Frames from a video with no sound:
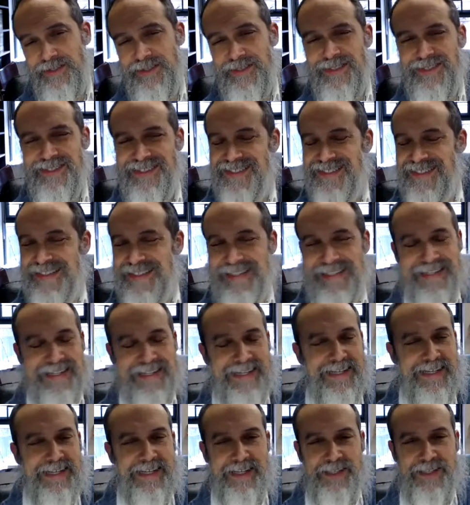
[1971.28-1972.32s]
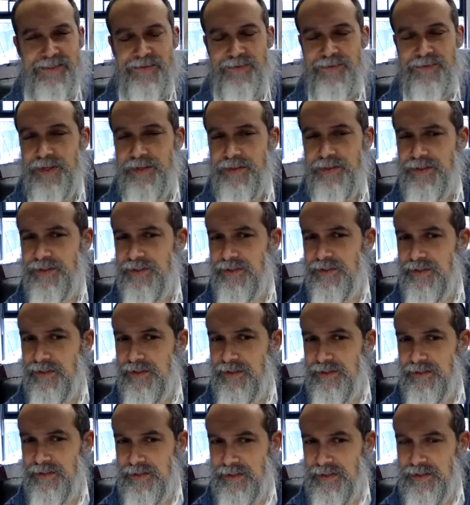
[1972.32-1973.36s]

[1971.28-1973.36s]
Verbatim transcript: as this, it's very it,